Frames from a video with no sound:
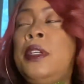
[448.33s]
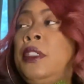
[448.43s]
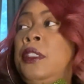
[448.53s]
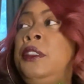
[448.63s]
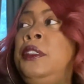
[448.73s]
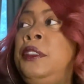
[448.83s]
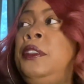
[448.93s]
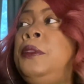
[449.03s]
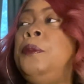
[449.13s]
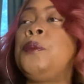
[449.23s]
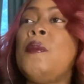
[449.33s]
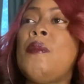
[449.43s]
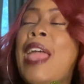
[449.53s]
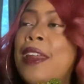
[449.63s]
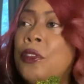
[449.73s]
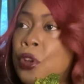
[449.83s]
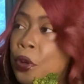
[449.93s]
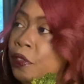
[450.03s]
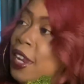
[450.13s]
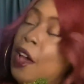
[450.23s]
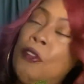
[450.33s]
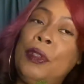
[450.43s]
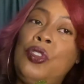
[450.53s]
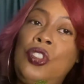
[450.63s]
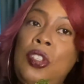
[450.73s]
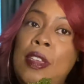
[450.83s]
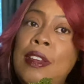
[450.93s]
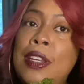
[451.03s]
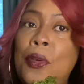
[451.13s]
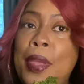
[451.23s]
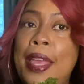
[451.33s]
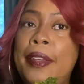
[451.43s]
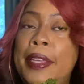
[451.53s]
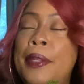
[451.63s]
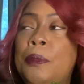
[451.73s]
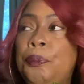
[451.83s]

I don't know if Dalvin cheated on ELI.